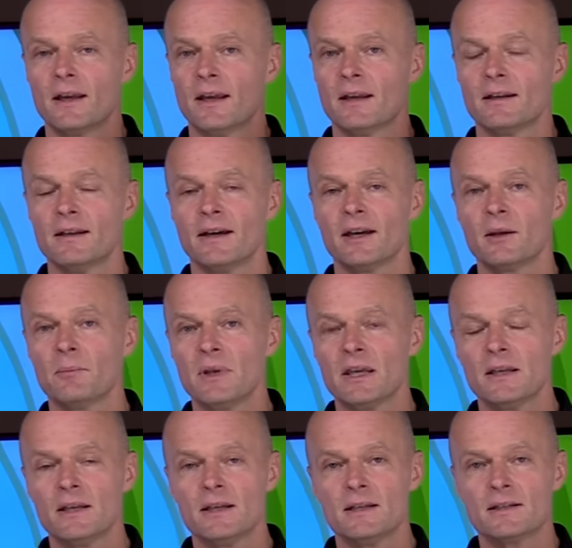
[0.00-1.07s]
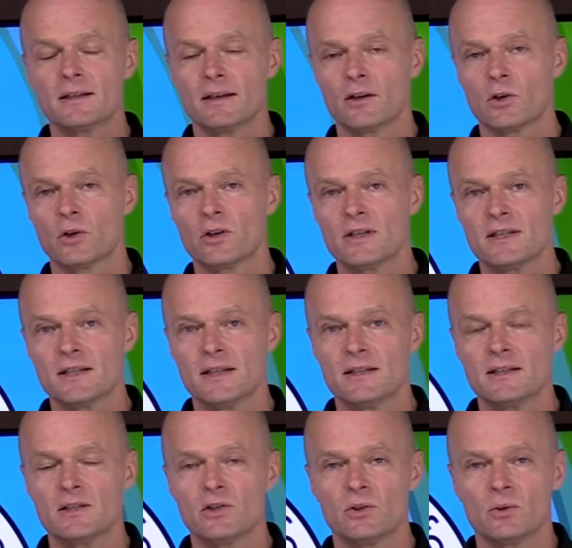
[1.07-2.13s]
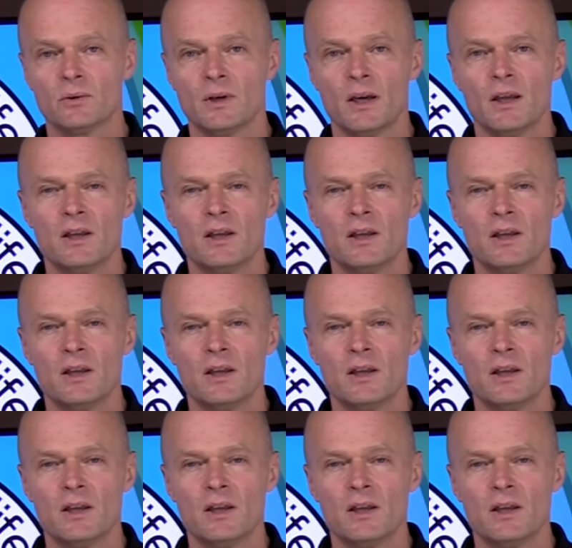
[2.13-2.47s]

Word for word: and diabetes and heart disease too.